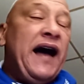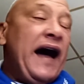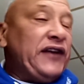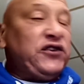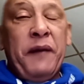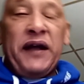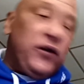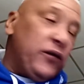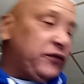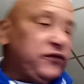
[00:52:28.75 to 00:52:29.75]
I do my
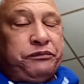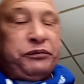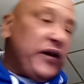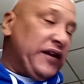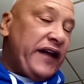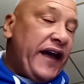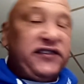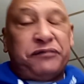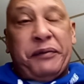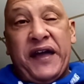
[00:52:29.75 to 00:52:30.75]
little between the legs
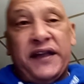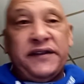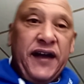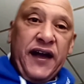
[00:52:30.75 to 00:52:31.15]
spin.